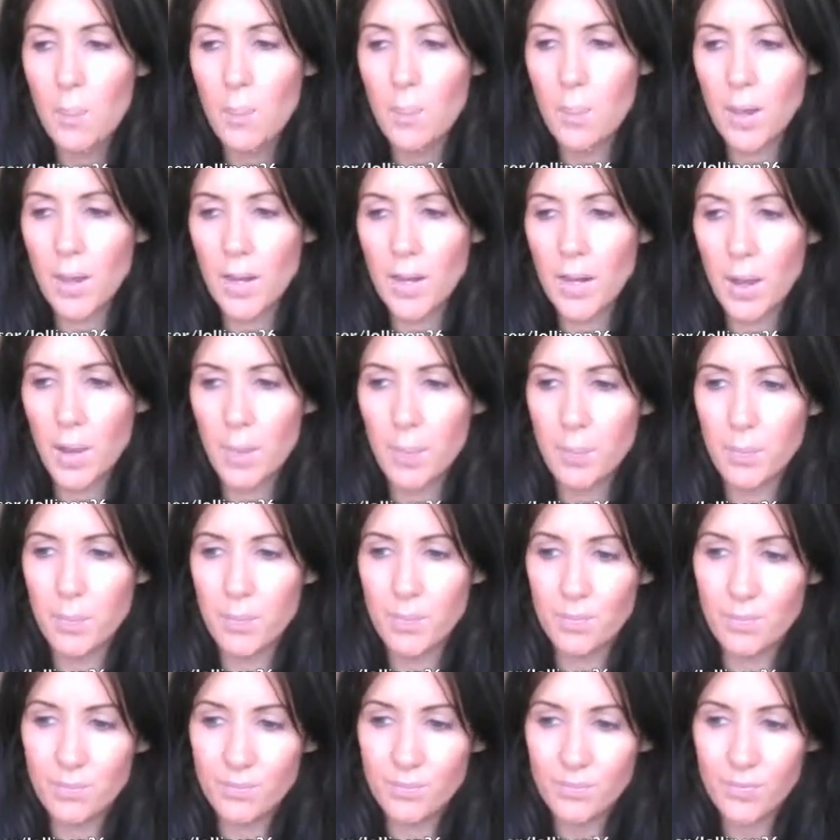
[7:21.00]
But
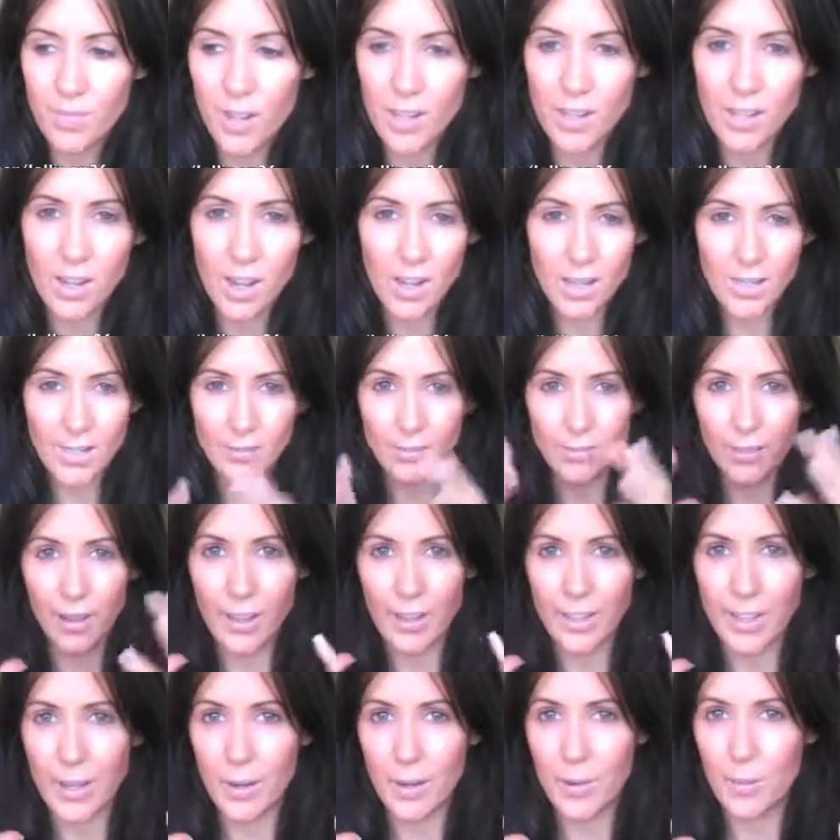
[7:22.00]
I kind of
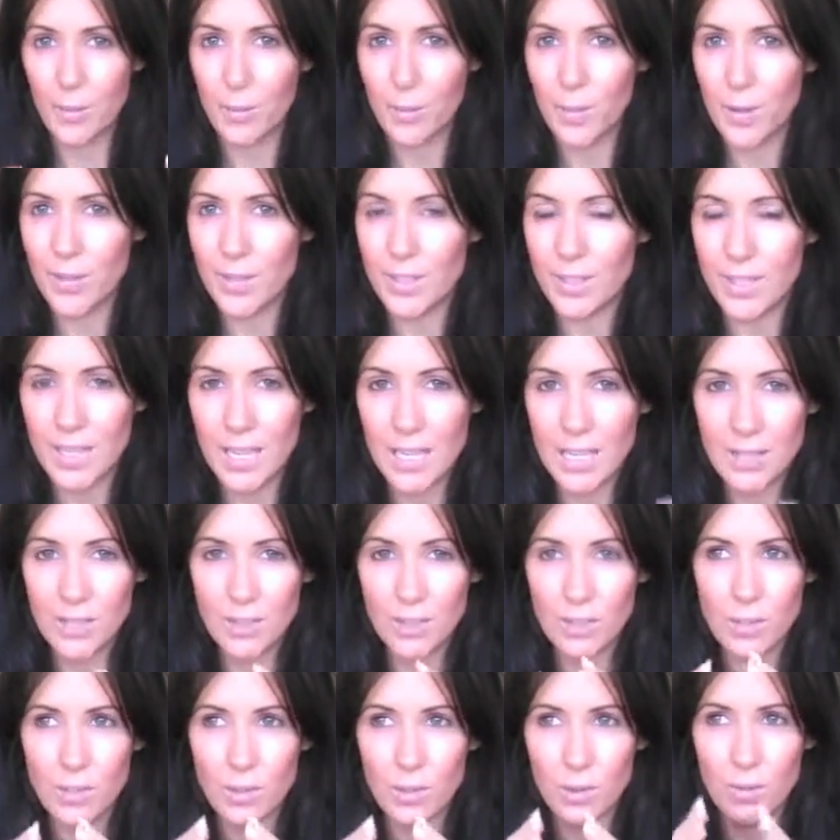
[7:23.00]
like it when the
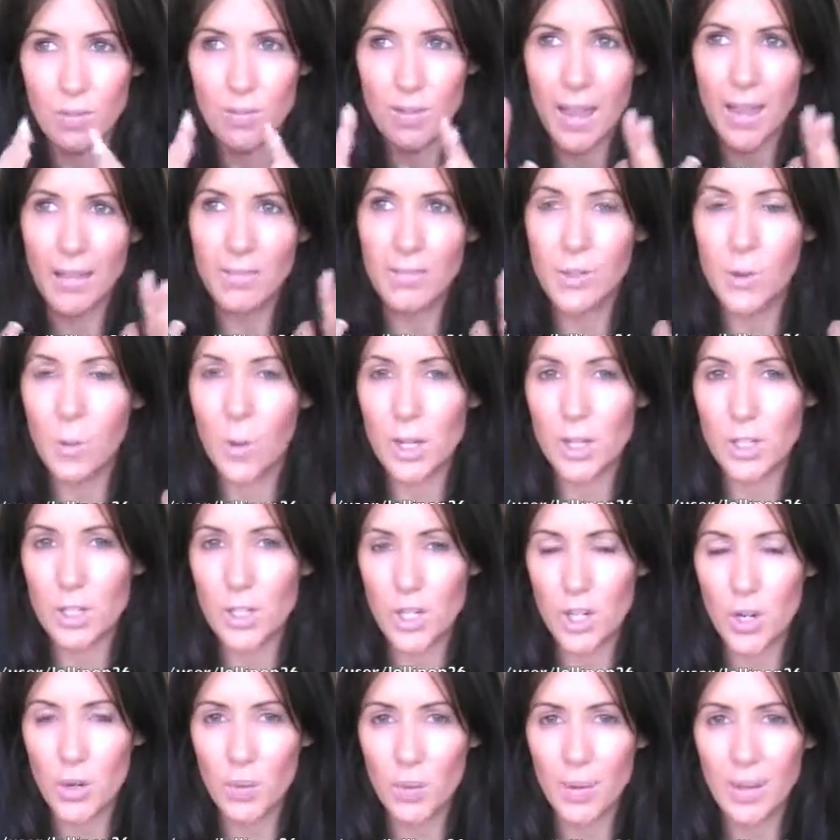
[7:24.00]
skin's sort of left quite
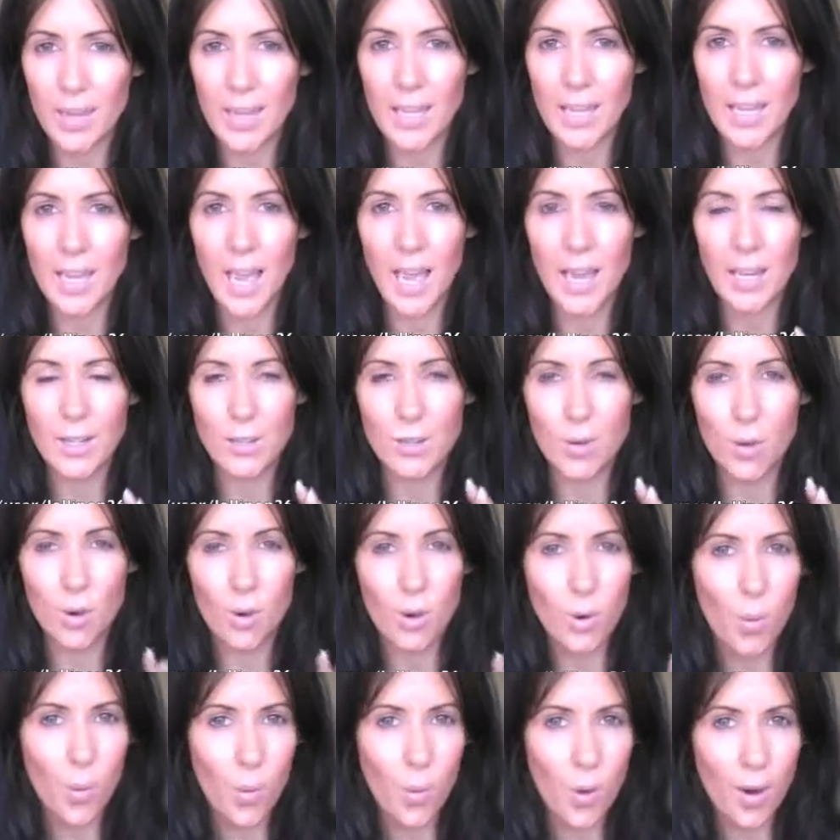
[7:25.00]
dewy and
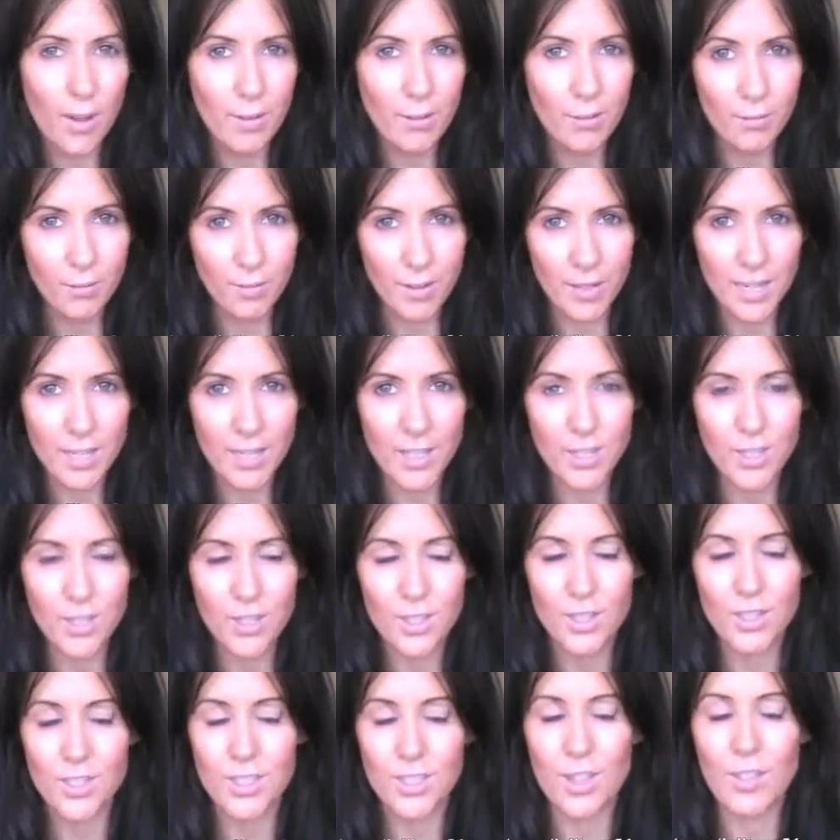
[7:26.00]
not quite
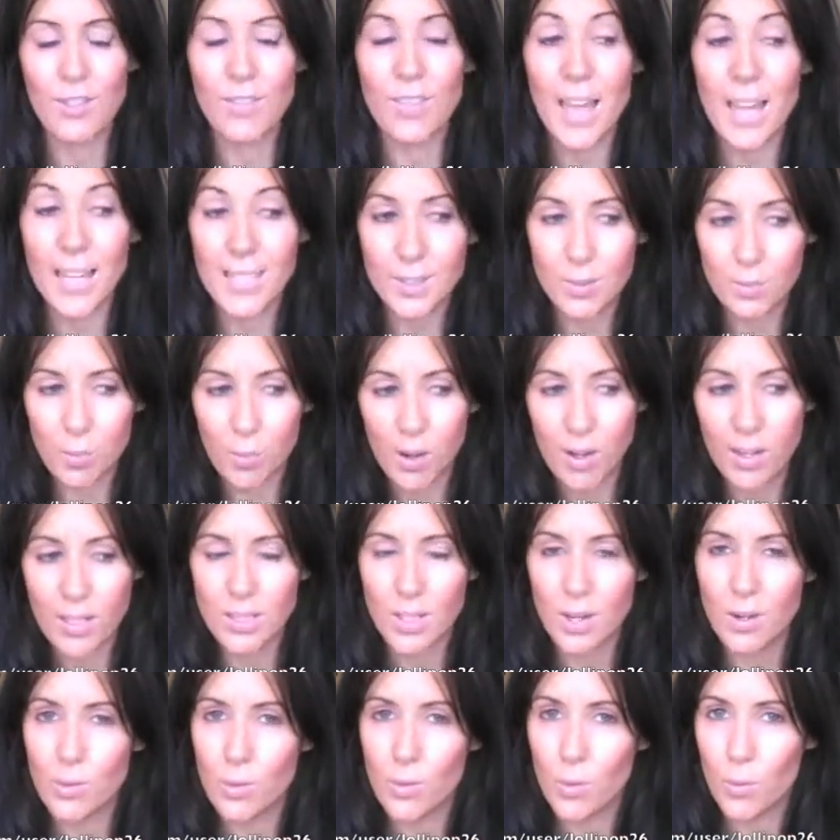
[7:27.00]
finished, so that's why I
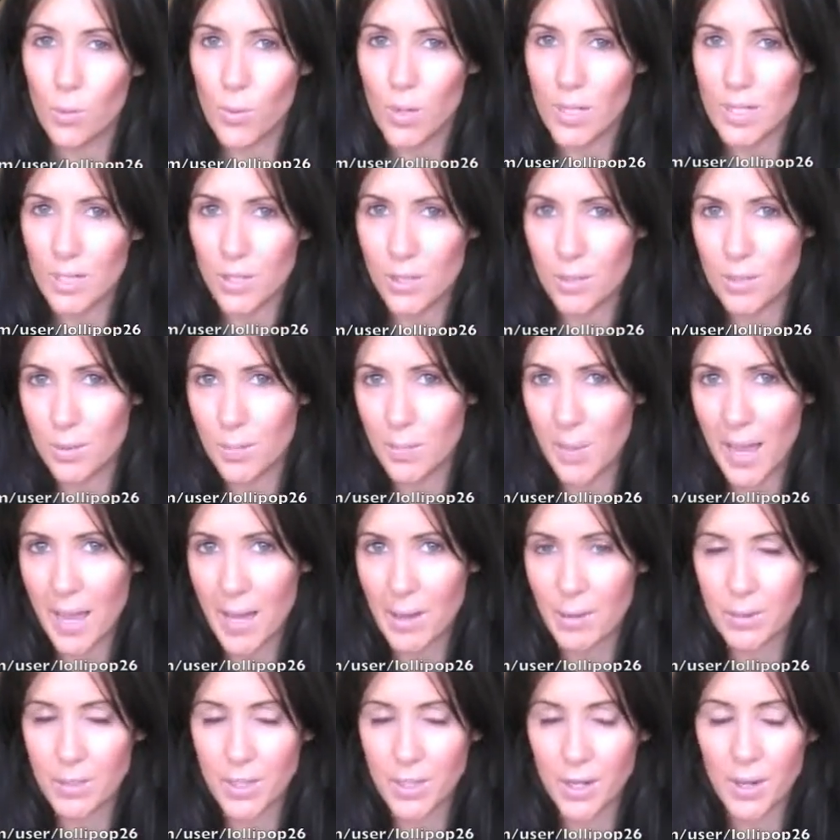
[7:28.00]
don't always use a
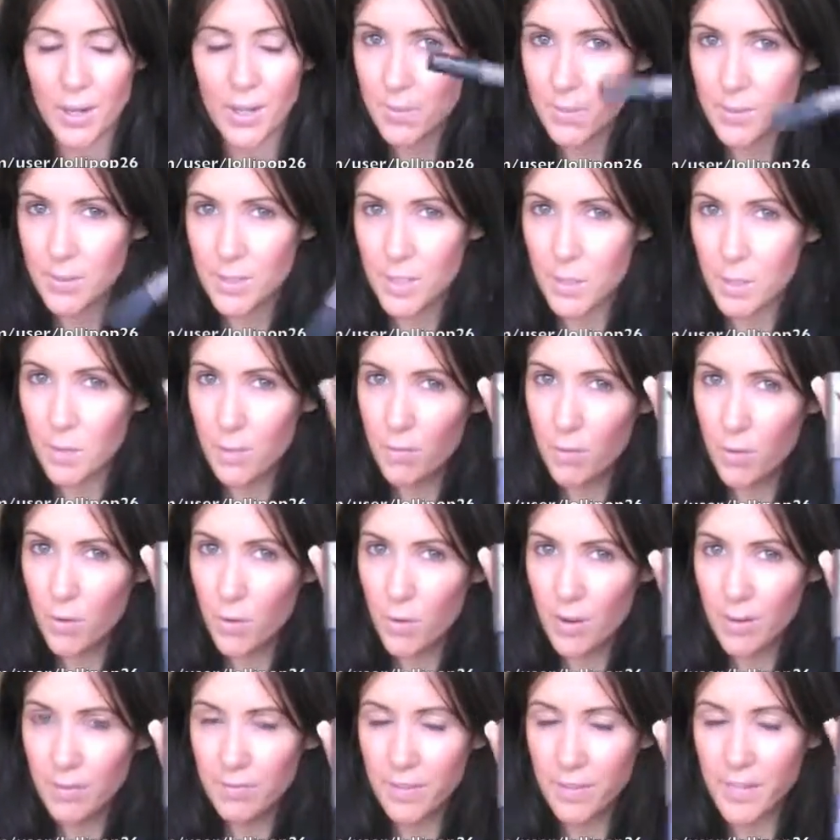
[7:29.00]
powder. So before
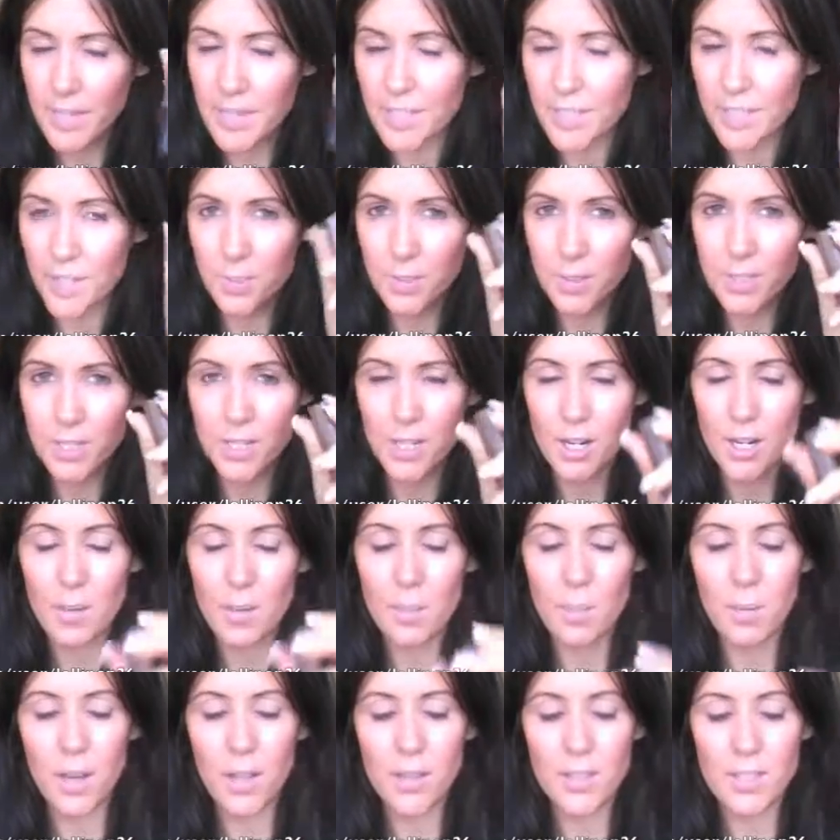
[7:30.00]
I finish, I'm just going to
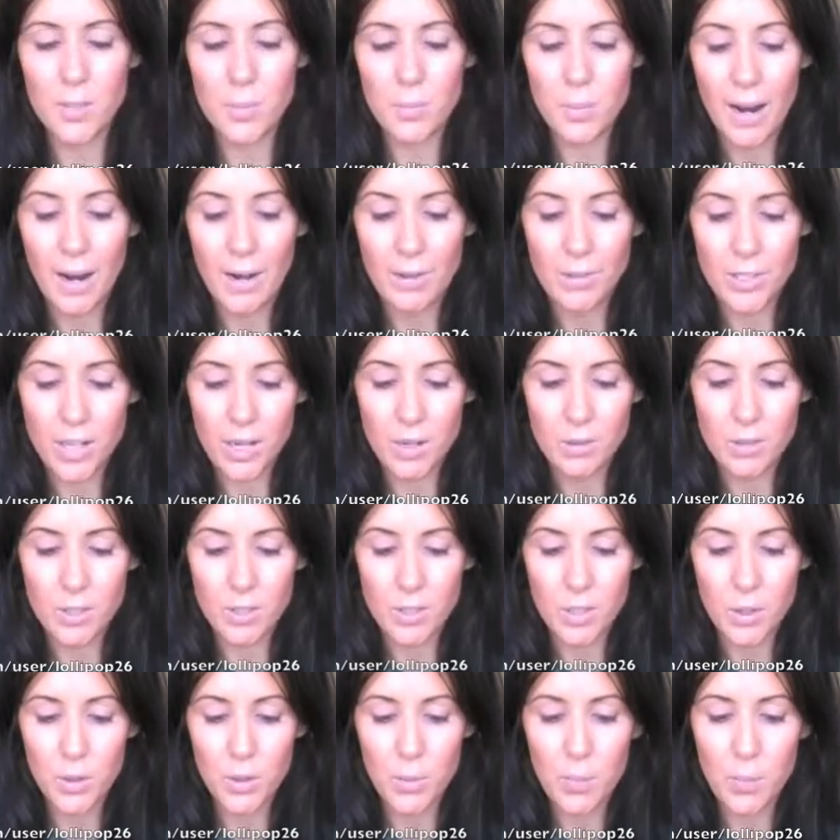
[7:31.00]
apply this brow gel
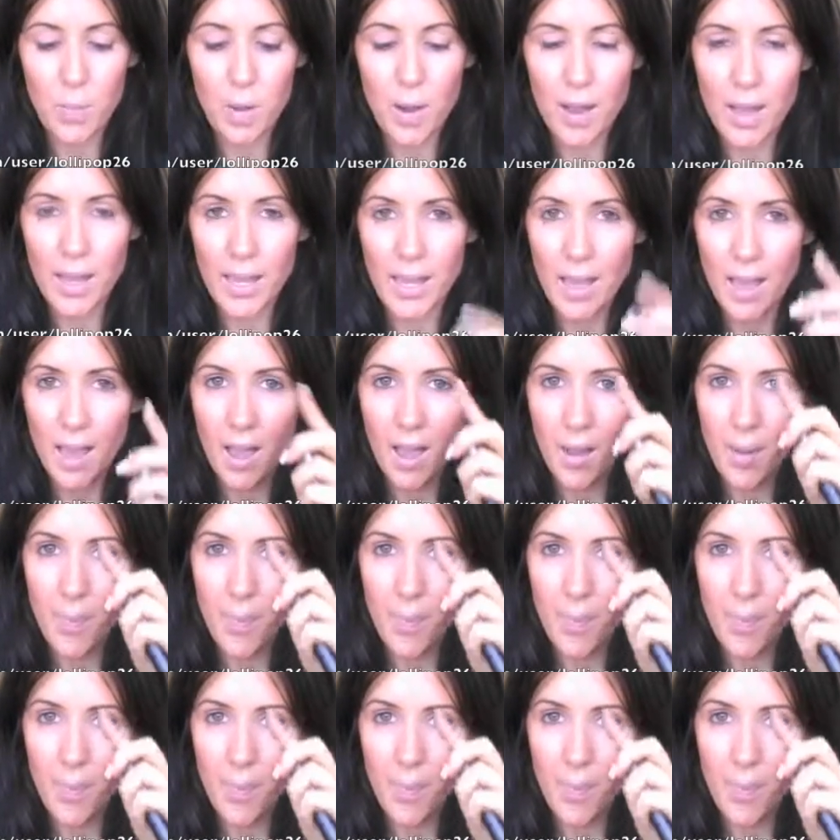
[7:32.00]
to my,